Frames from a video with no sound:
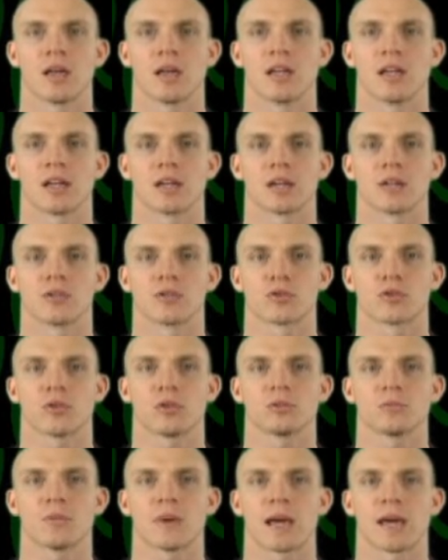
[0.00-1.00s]
in a
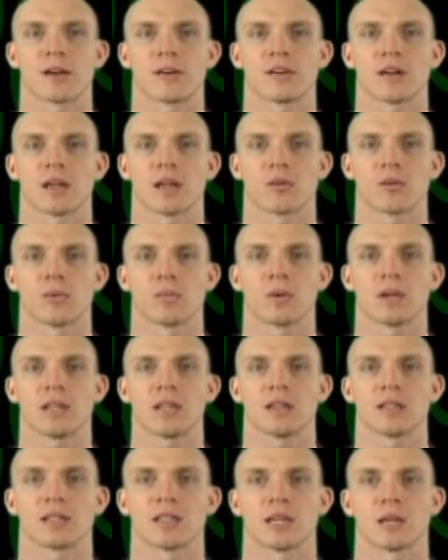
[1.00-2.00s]
controlled manner and
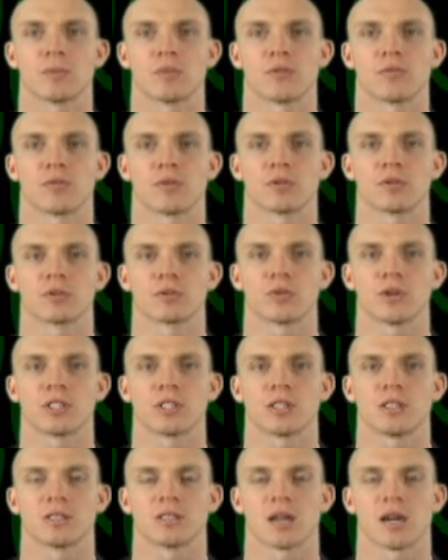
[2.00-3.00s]
repeat again before
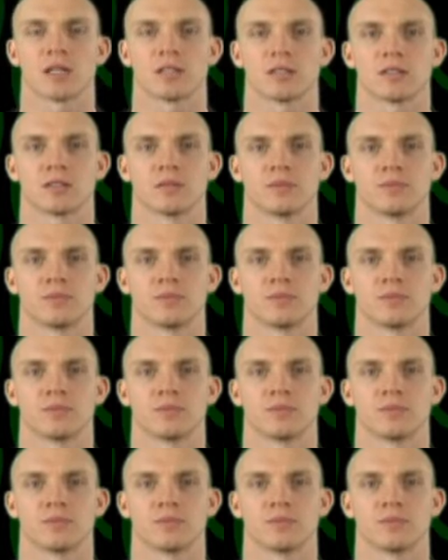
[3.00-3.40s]
switching sides.